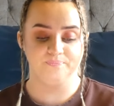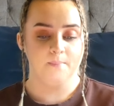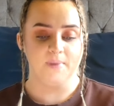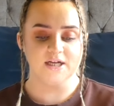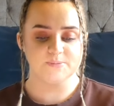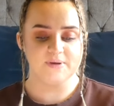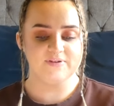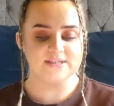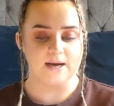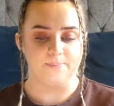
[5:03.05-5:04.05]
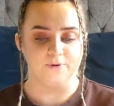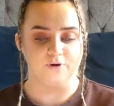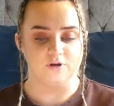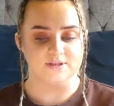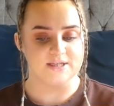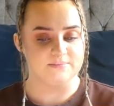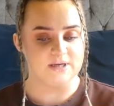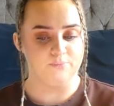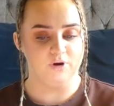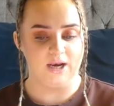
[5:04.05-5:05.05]
My experience happened on
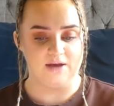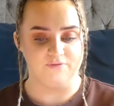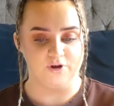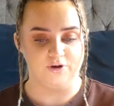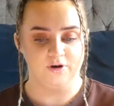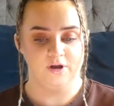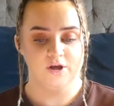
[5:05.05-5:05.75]
September 11,